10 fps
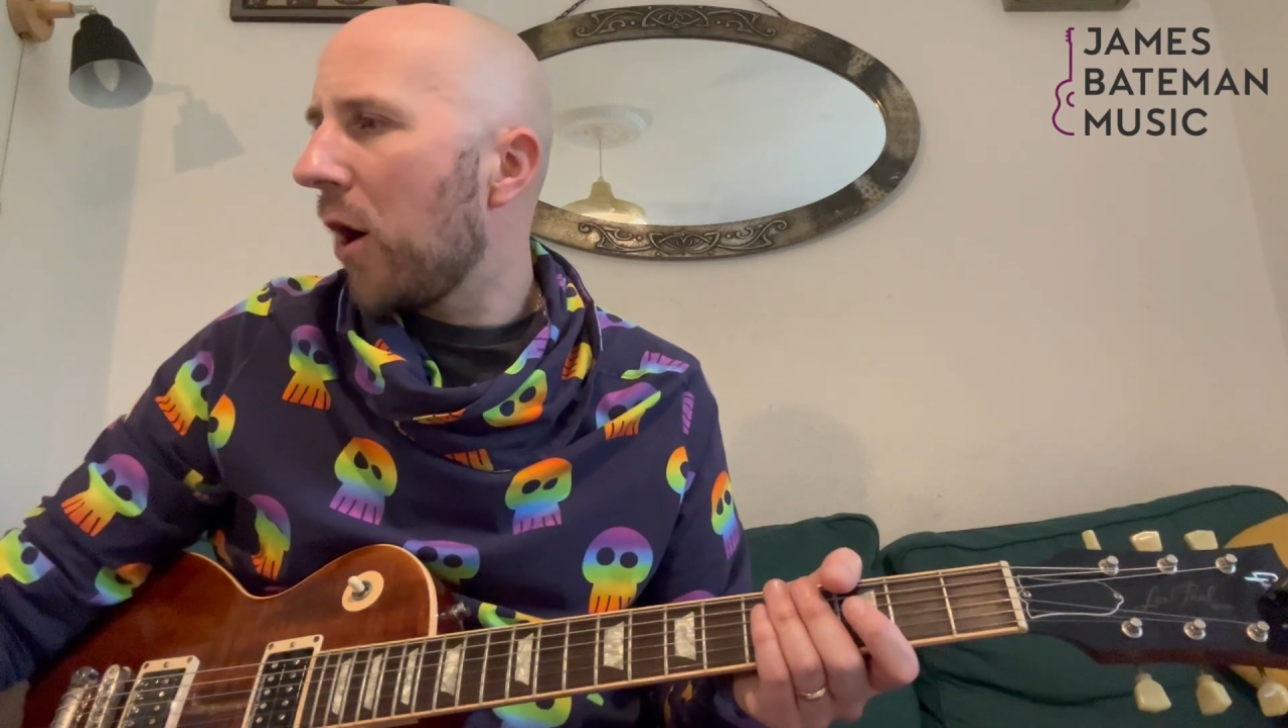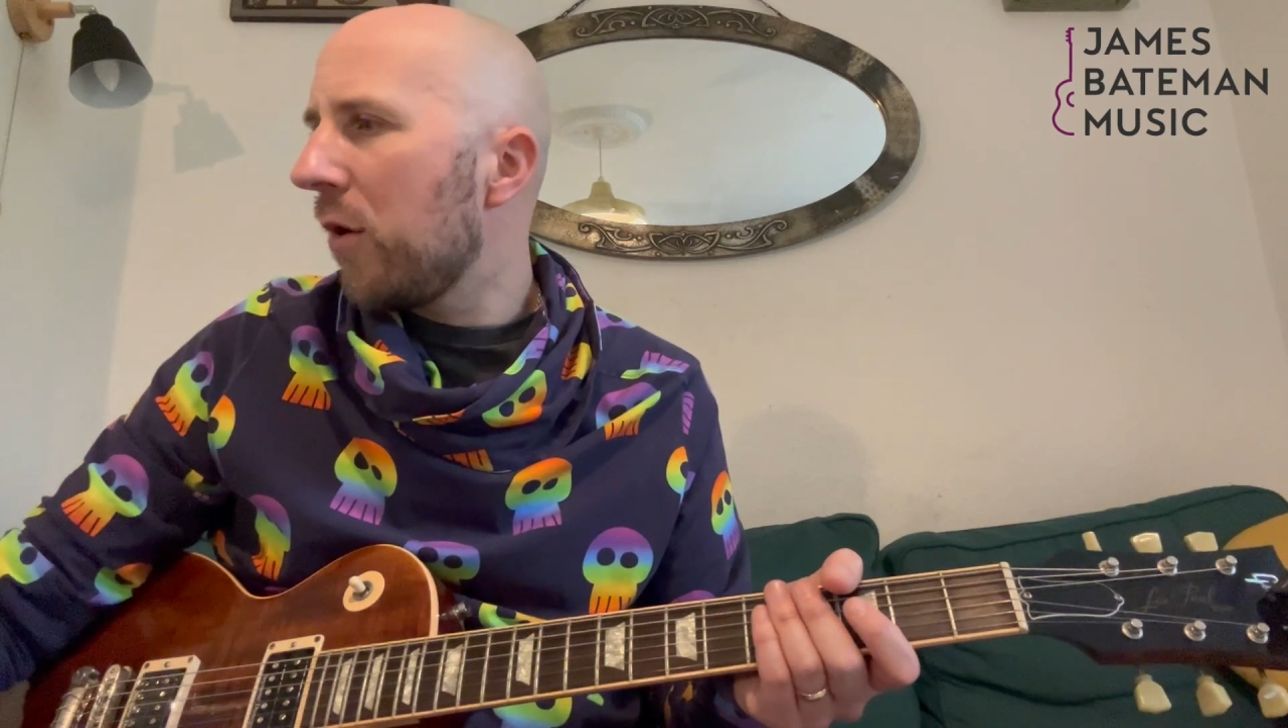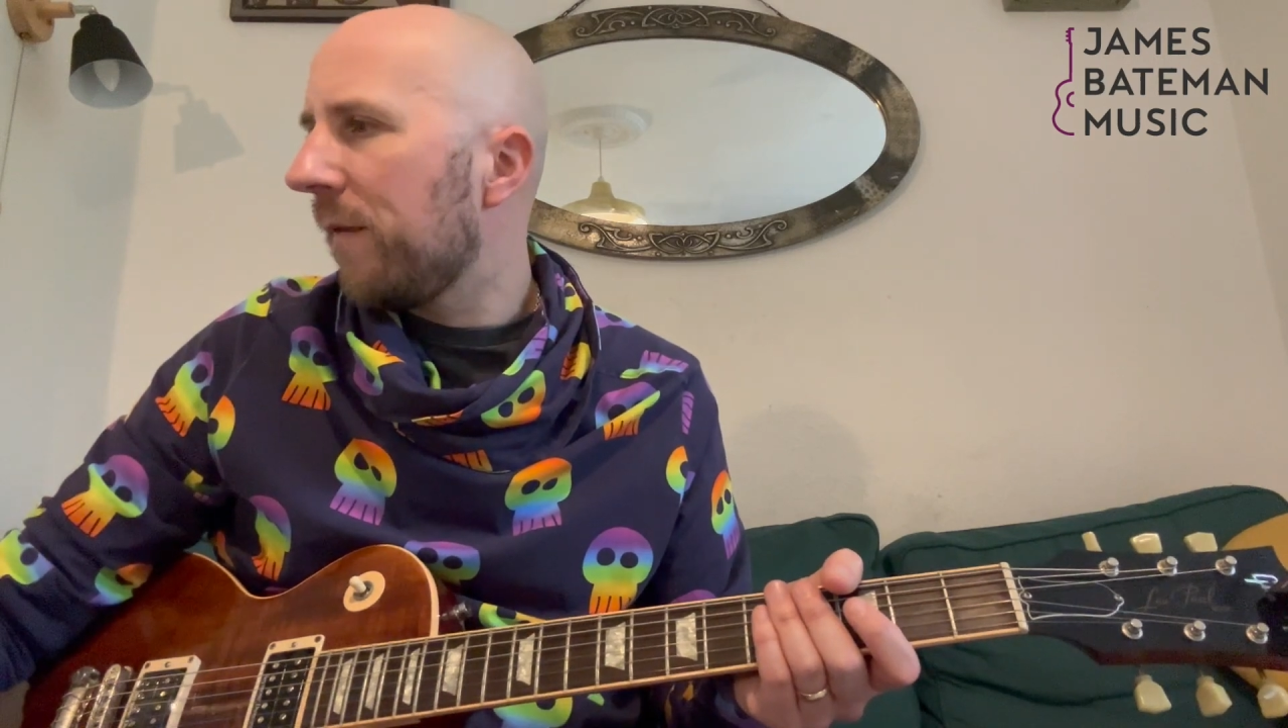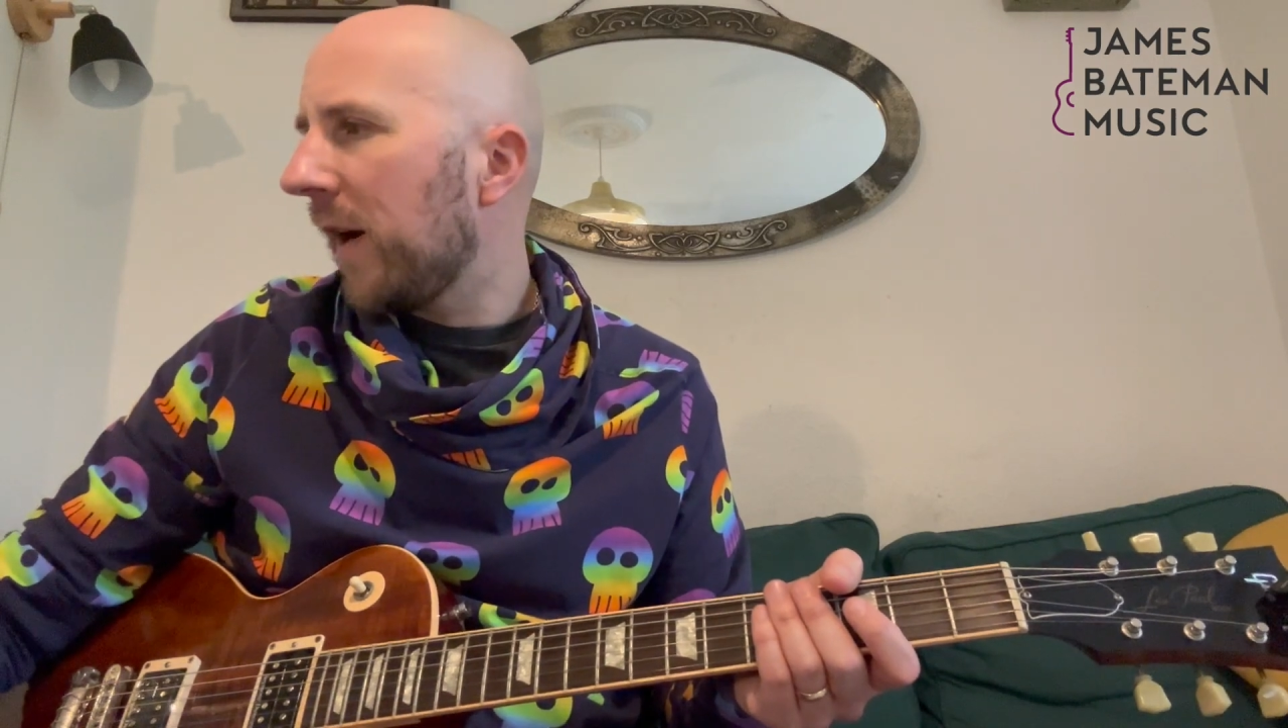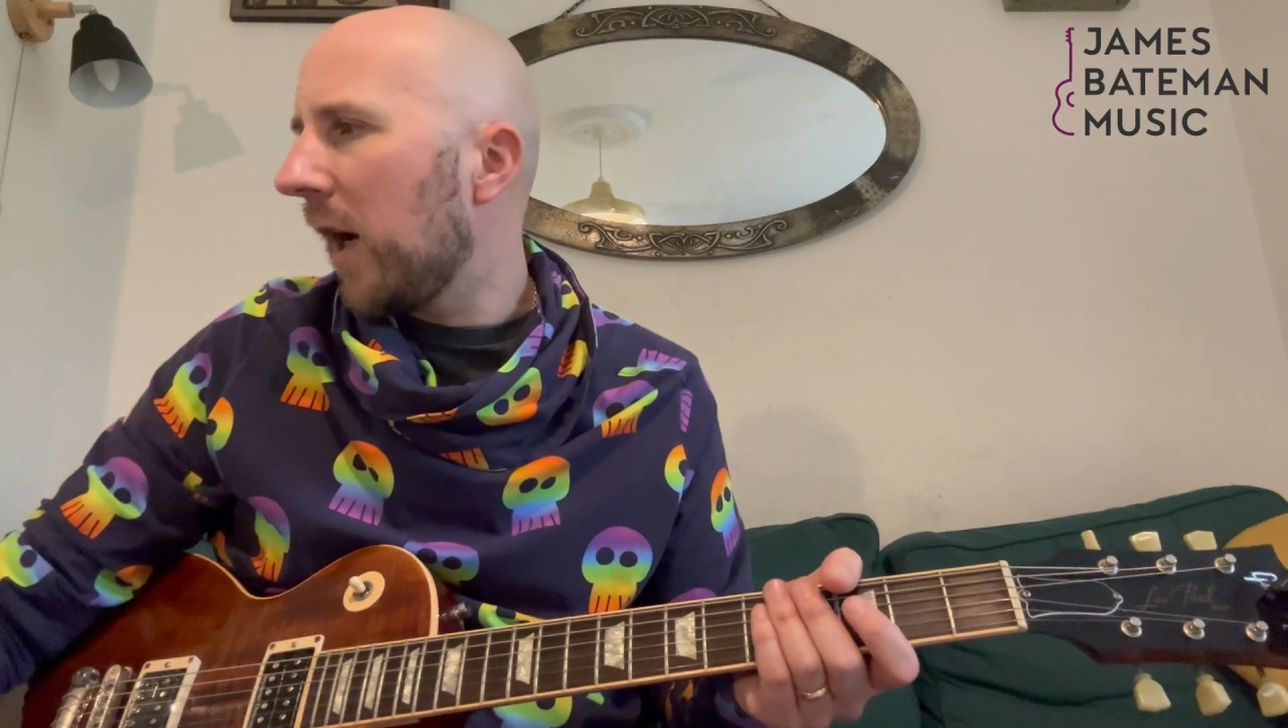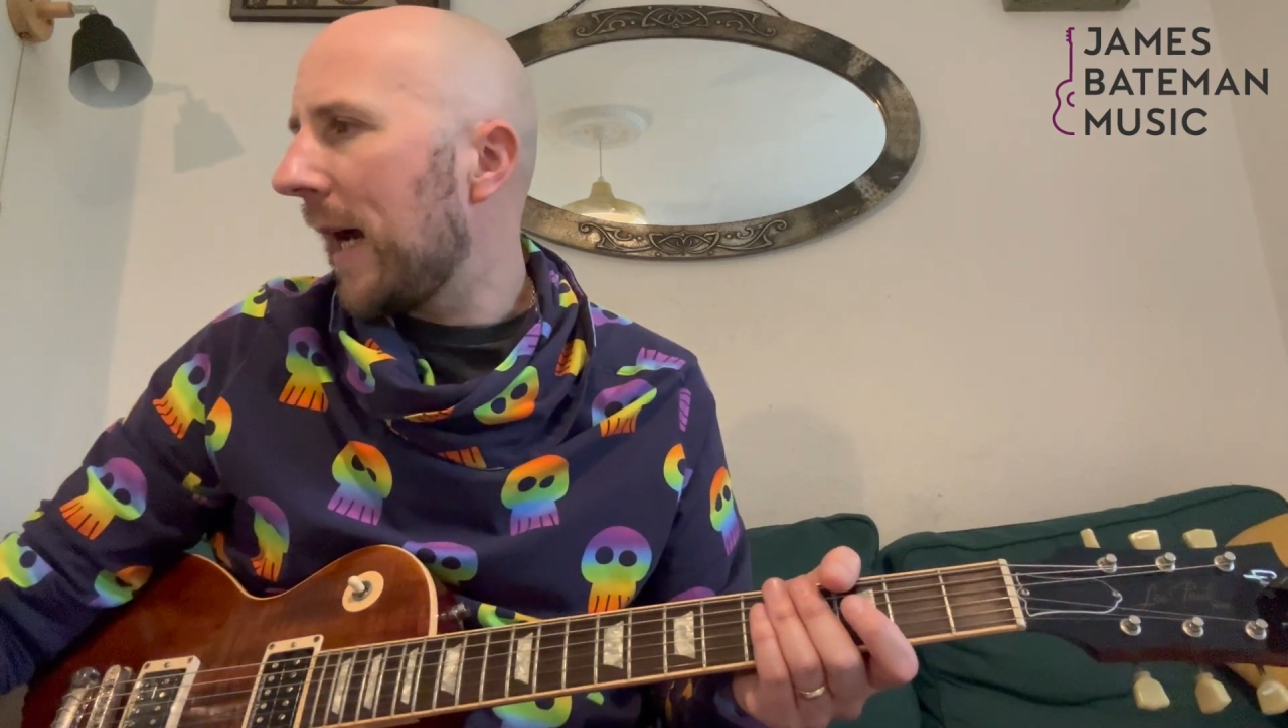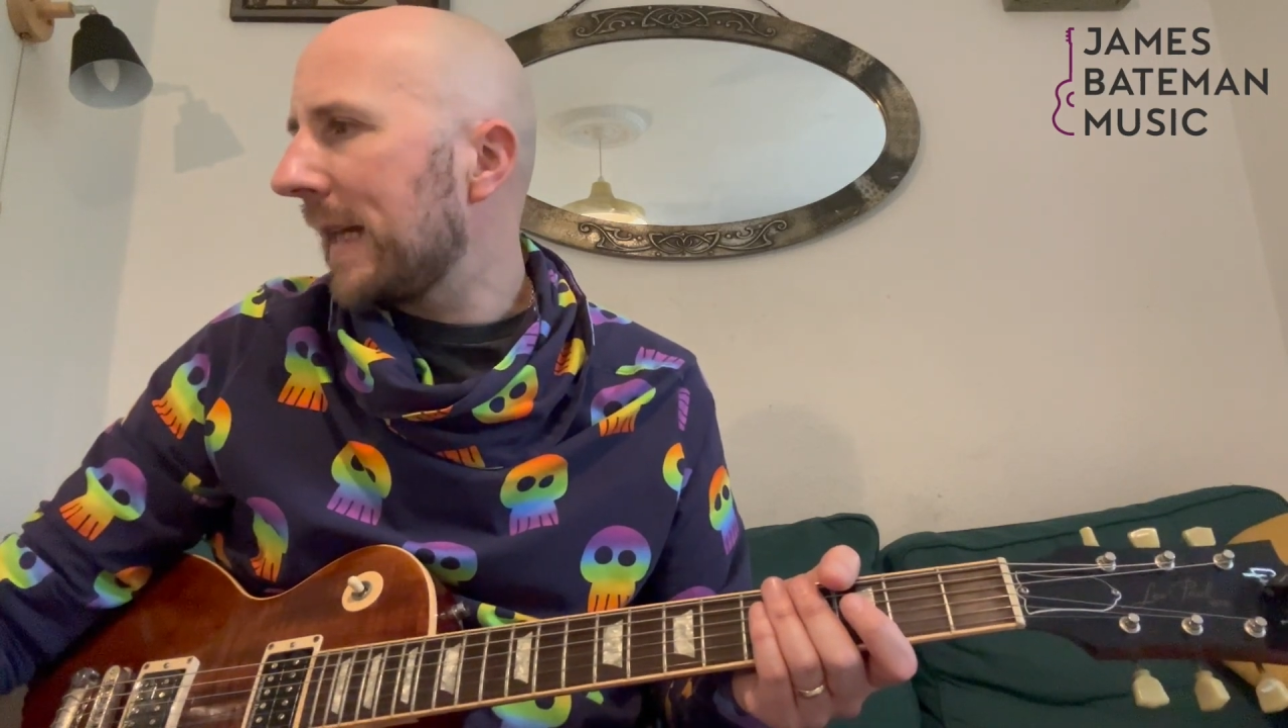over